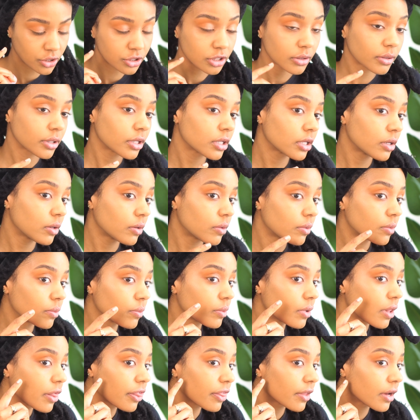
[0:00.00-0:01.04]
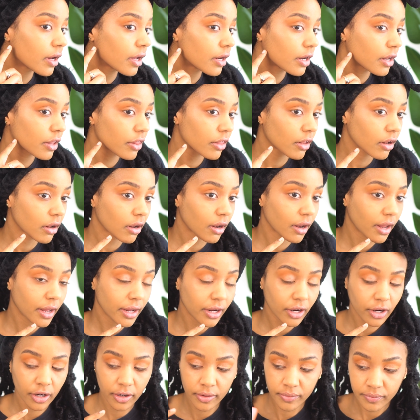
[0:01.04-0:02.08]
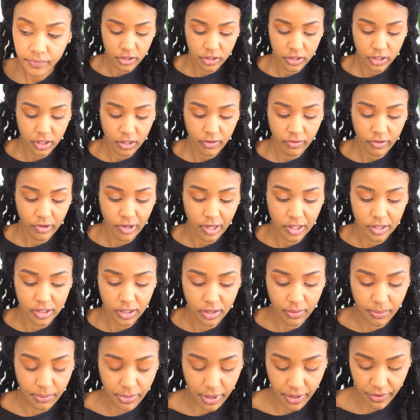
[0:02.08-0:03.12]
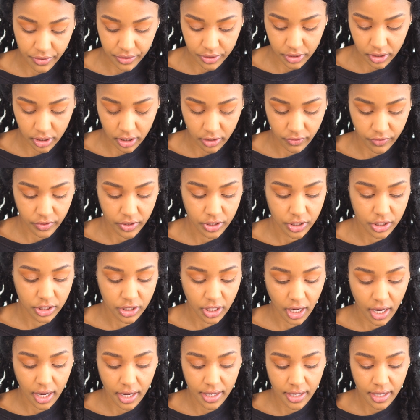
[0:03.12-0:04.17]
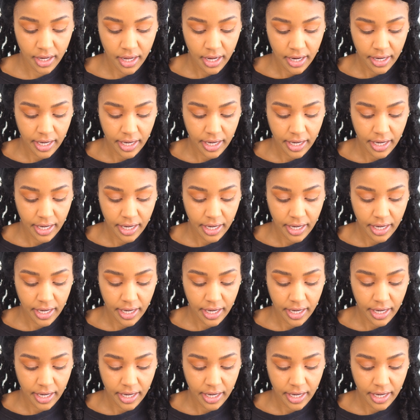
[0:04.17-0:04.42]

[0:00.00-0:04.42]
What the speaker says: so I'm gonna go in with another layer just to give you guys a comparison of each side.